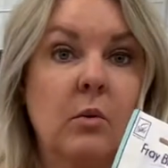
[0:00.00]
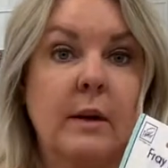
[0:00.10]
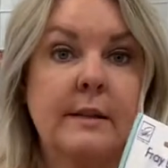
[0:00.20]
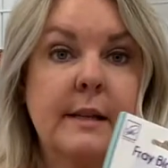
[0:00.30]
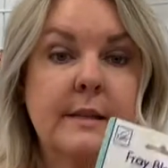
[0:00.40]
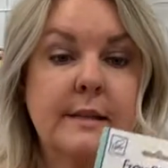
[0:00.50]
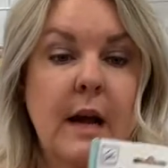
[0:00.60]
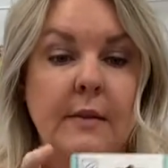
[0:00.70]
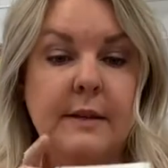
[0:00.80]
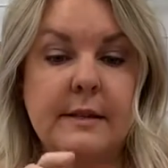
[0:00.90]
once it's
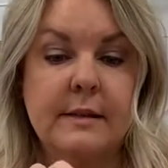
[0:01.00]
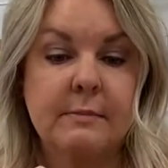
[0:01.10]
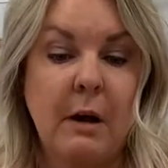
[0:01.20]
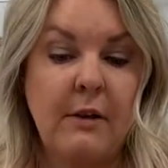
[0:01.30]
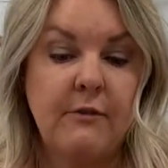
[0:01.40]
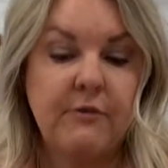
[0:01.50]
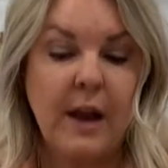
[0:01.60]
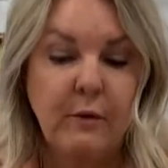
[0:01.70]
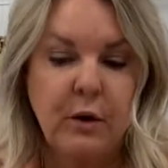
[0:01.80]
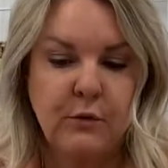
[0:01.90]
done. This is my
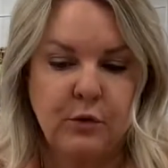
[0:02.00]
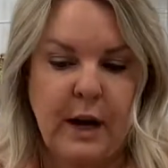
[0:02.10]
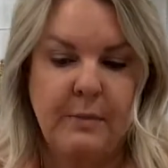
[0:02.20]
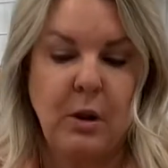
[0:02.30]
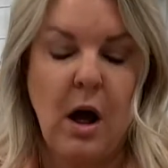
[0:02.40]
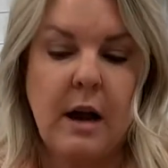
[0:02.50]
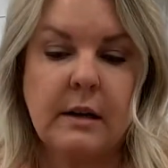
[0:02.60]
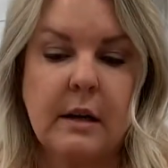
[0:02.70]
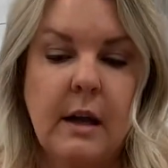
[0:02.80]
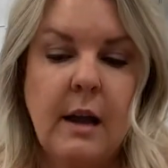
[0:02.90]
favorite Fray block.
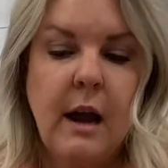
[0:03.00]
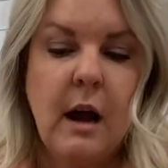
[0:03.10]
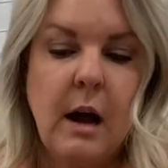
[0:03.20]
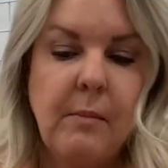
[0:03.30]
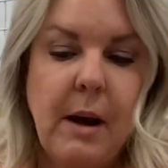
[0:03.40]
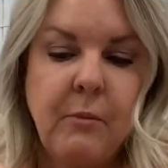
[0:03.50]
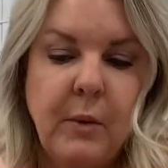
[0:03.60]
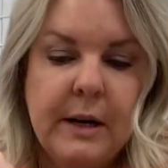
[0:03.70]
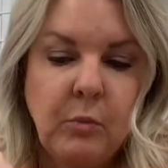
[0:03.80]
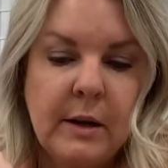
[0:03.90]

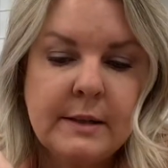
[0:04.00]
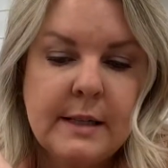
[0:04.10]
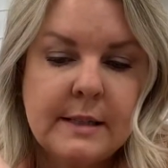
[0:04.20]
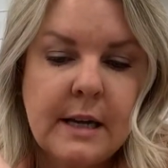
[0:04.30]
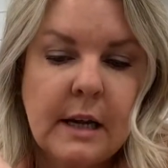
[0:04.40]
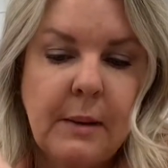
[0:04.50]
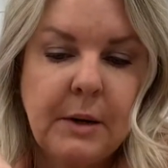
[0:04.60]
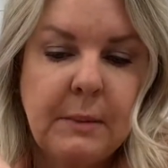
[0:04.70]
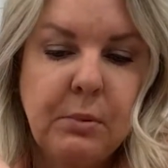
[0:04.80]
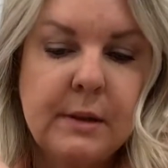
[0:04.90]
Once it's done, I'm going
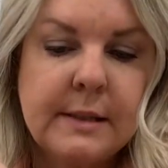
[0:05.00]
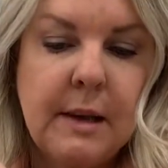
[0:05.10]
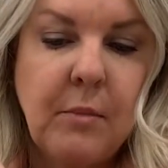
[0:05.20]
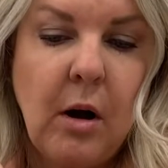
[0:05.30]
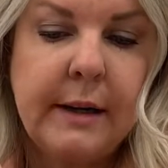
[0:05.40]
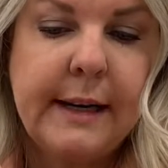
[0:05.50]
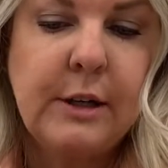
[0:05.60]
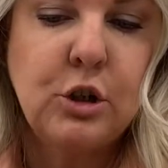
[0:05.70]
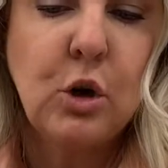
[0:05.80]
to put some on each